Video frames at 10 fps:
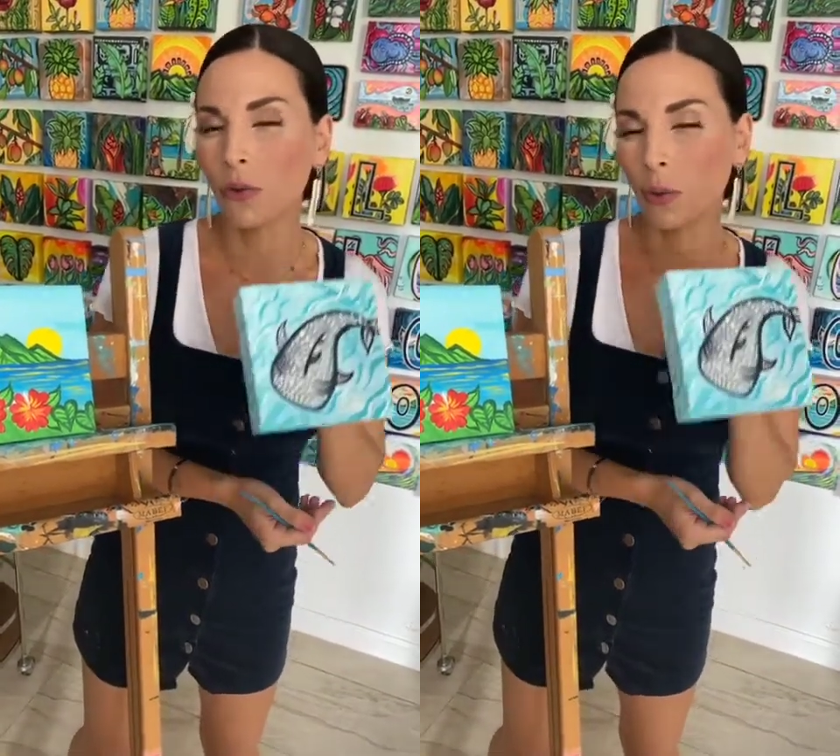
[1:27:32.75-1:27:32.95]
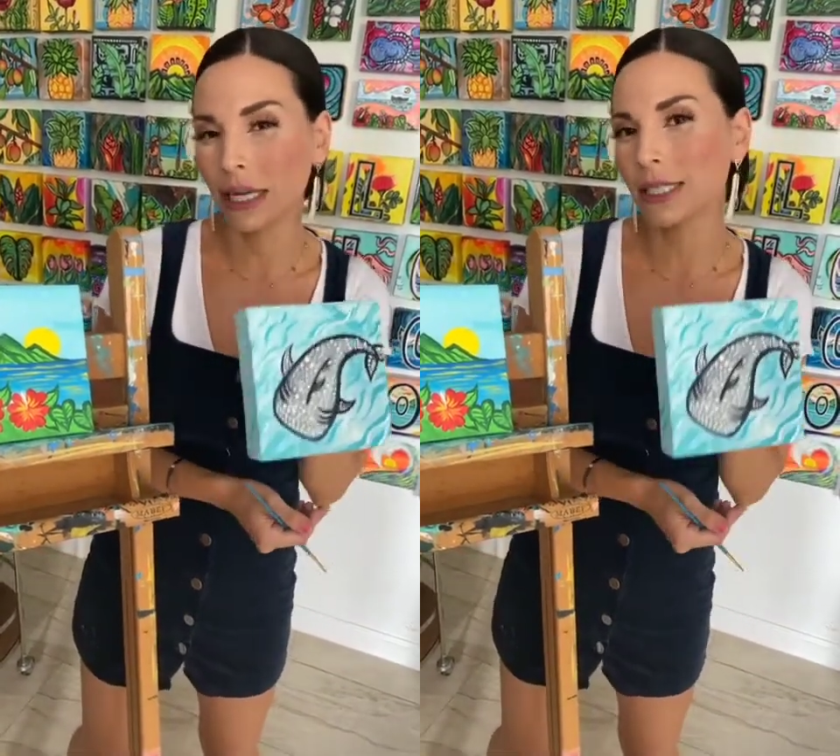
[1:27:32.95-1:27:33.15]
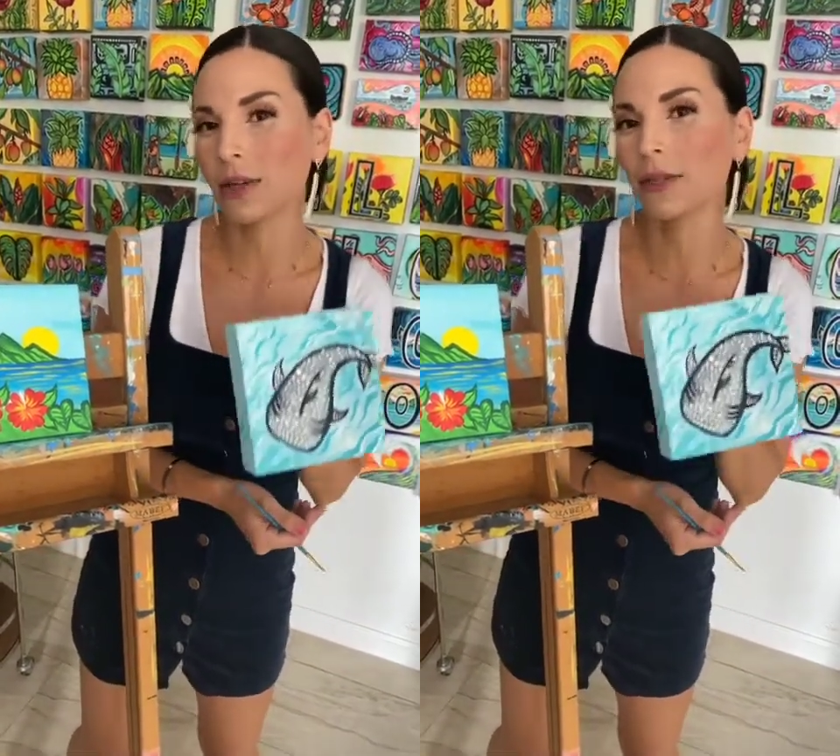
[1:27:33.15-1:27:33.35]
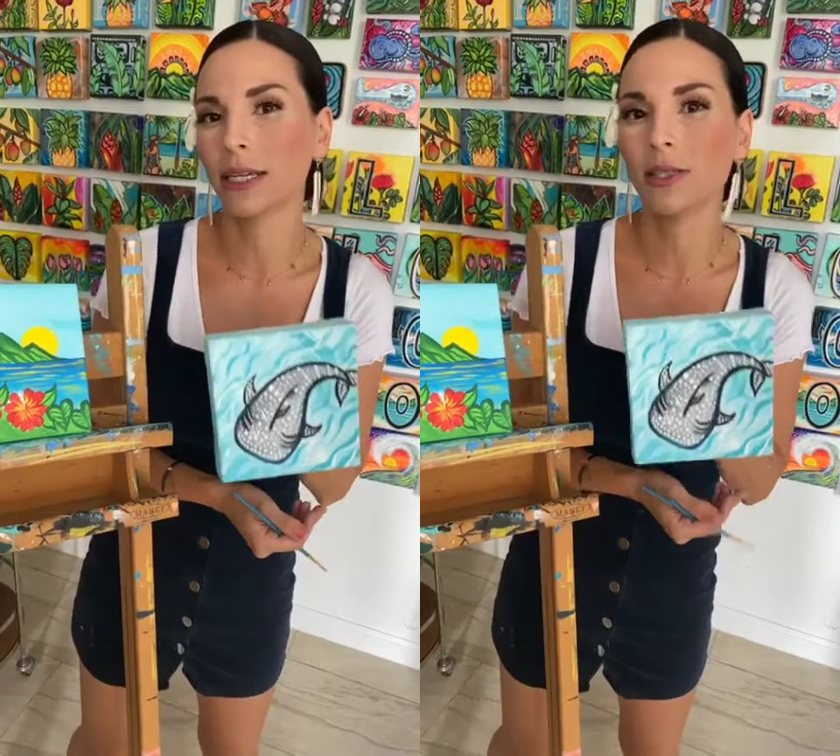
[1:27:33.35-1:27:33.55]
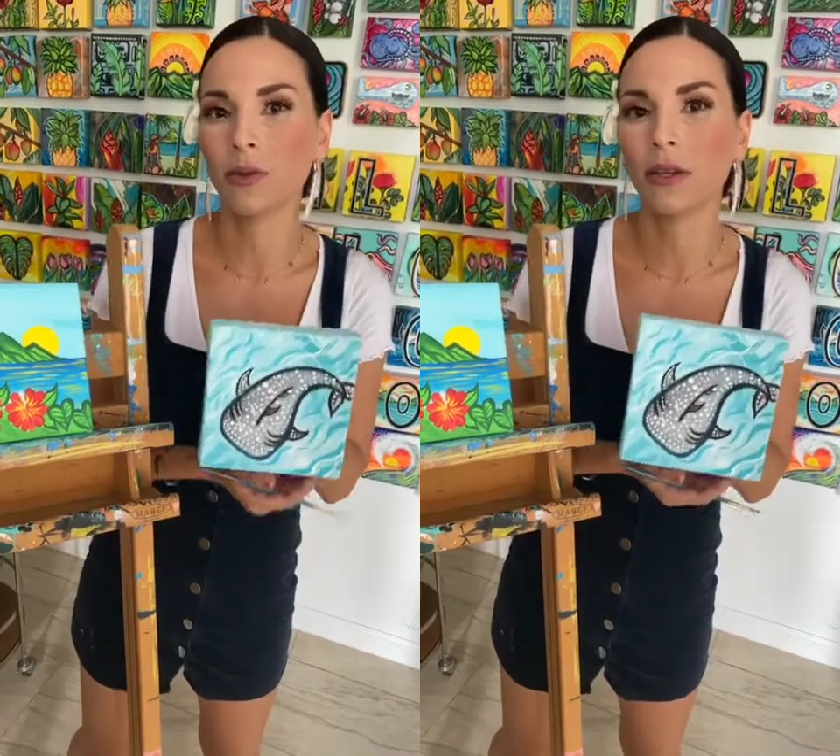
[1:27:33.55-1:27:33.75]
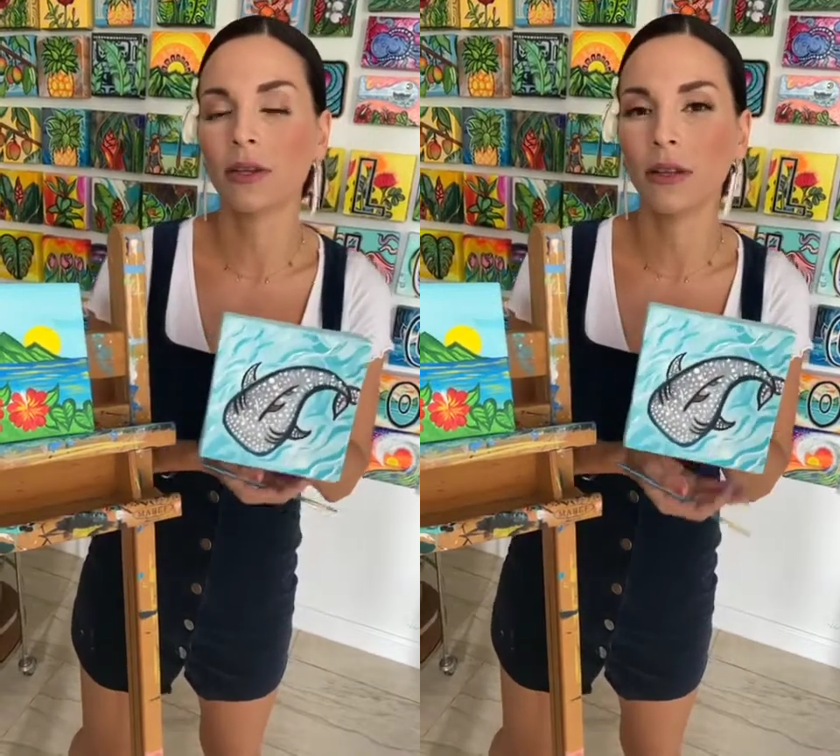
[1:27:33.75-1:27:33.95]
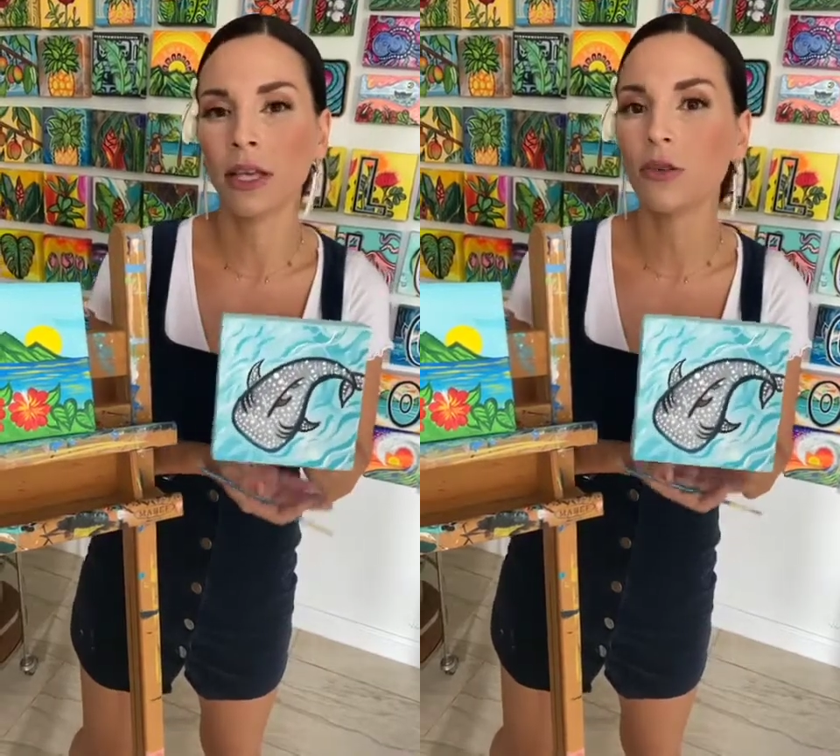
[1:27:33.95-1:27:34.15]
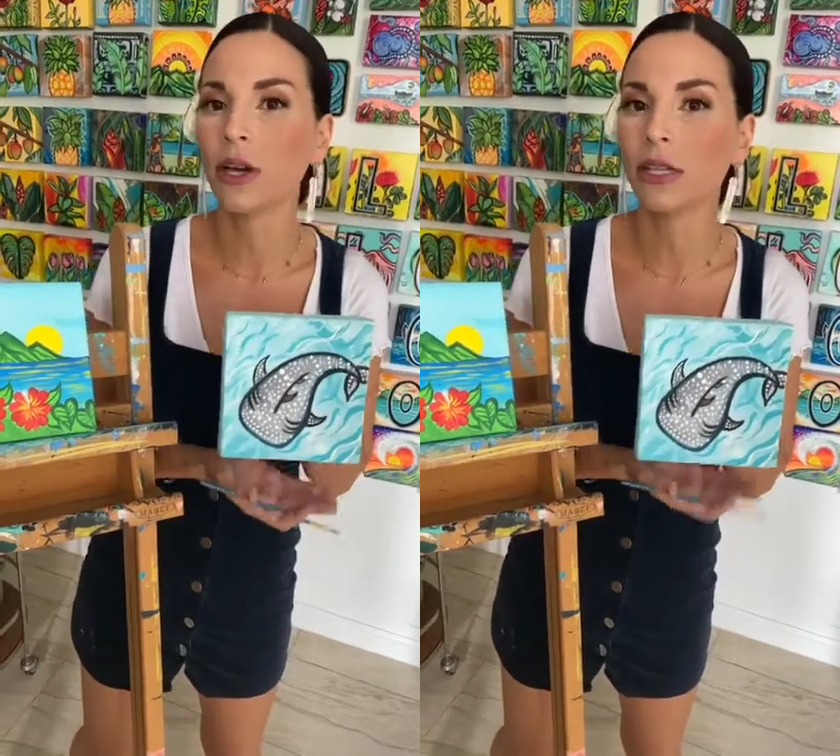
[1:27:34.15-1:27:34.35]
We'll wait till next week and I'll
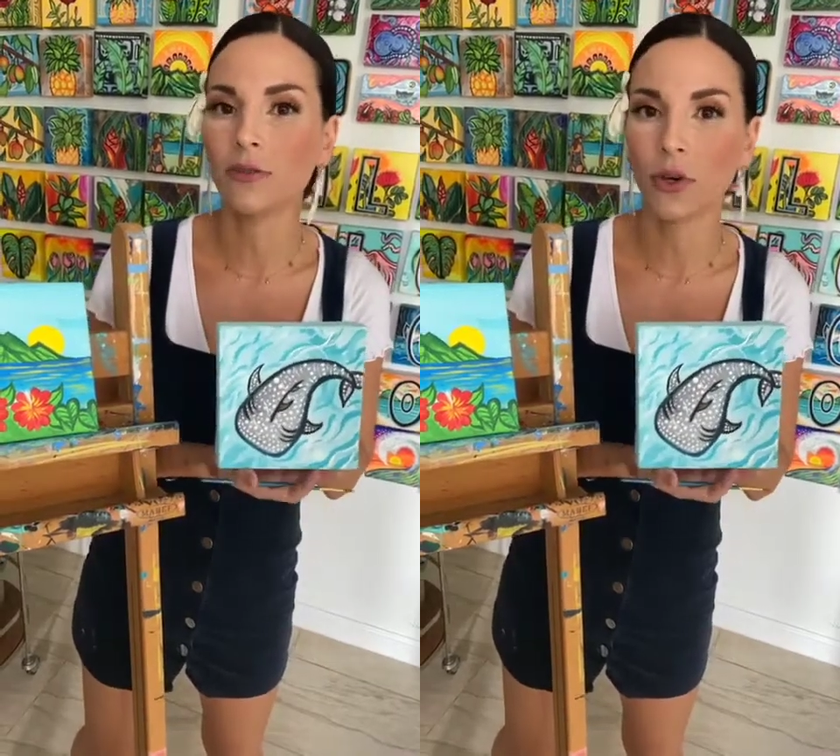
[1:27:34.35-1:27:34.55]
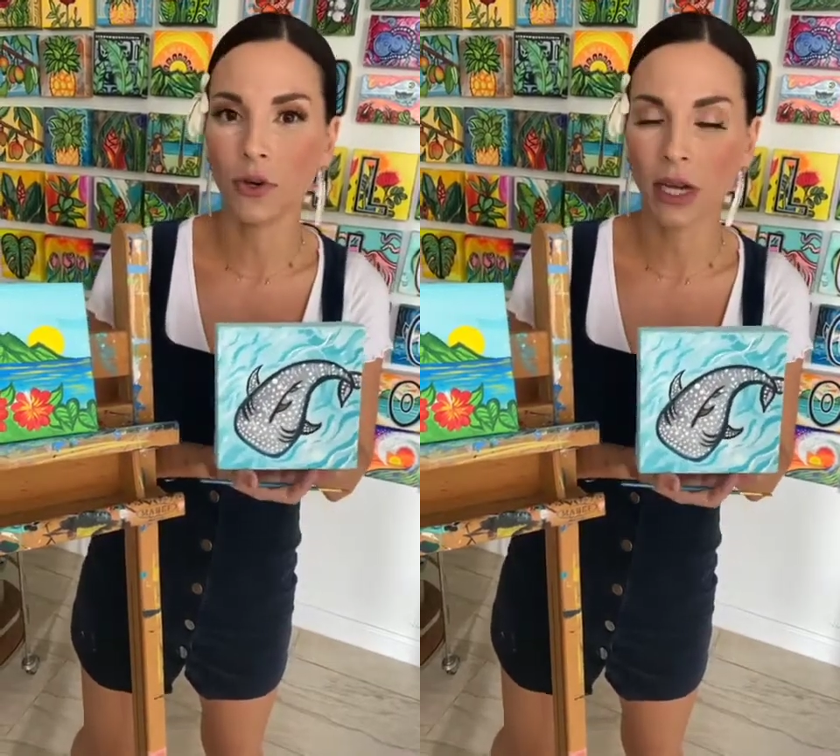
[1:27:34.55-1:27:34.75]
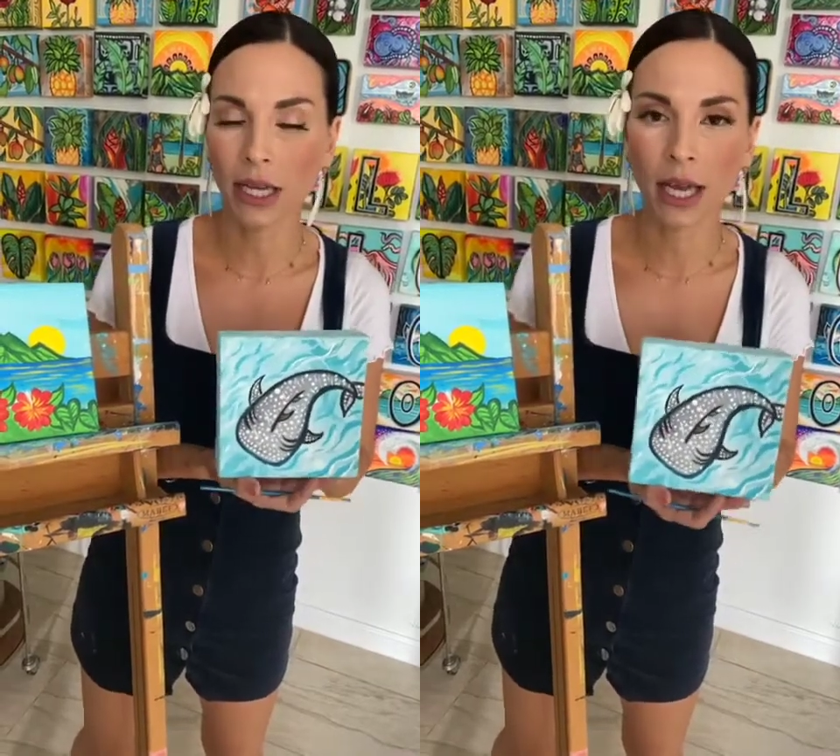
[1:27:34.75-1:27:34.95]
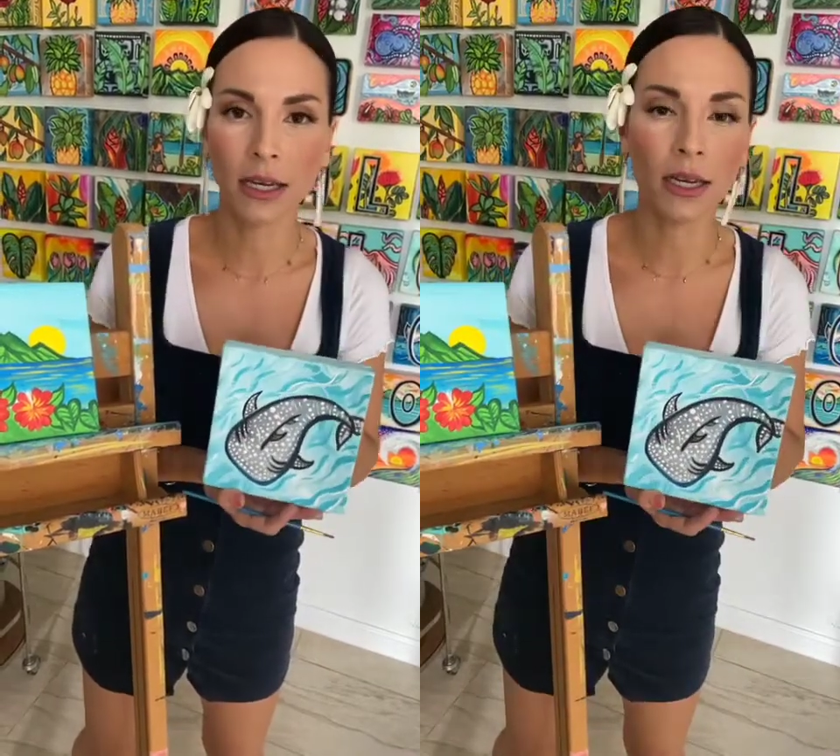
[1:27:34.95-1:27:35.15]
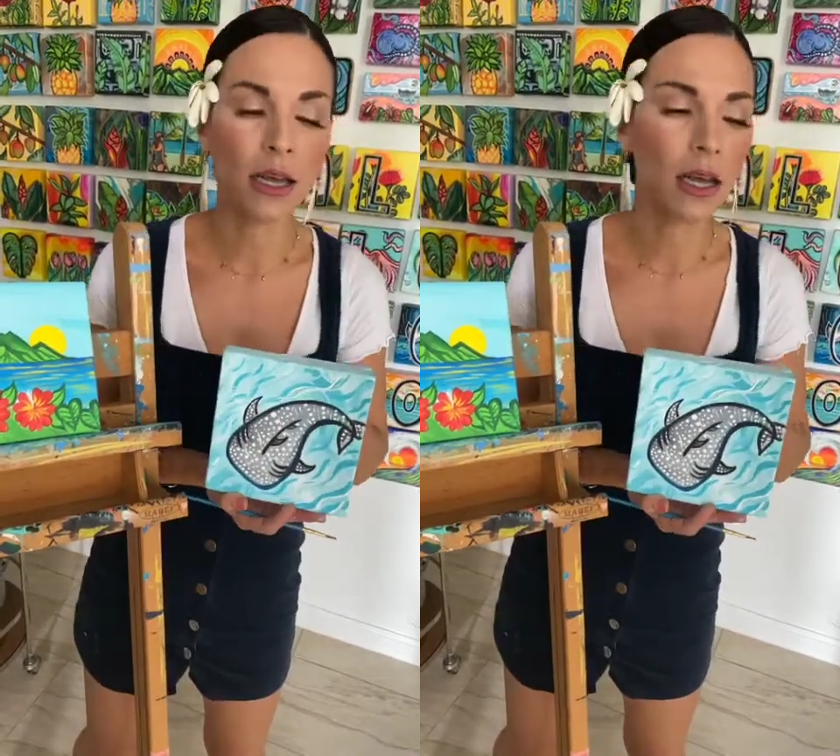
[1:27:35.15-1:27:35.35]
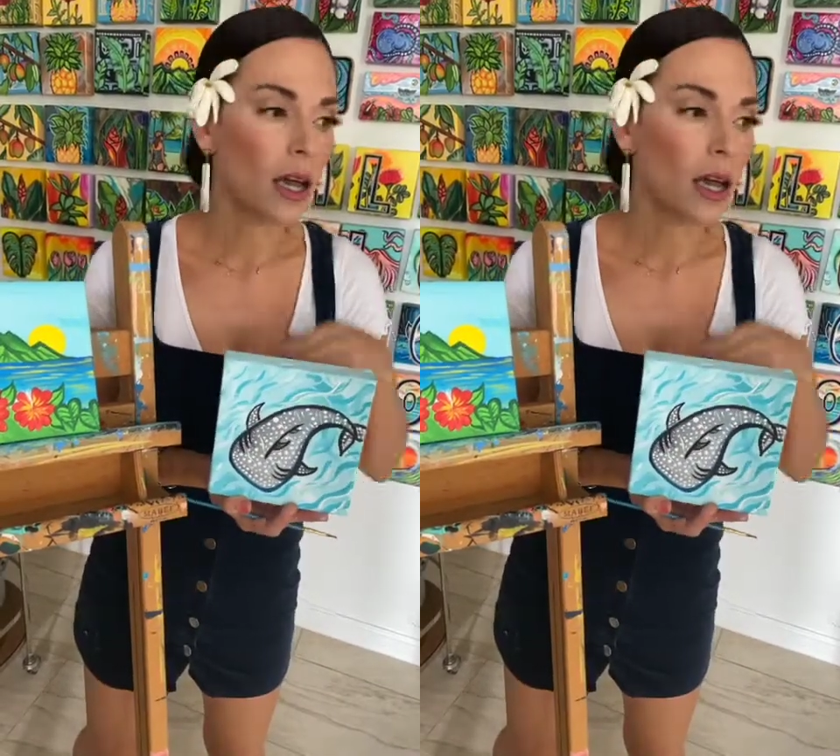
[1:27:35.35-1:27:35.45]
let you guys vote again.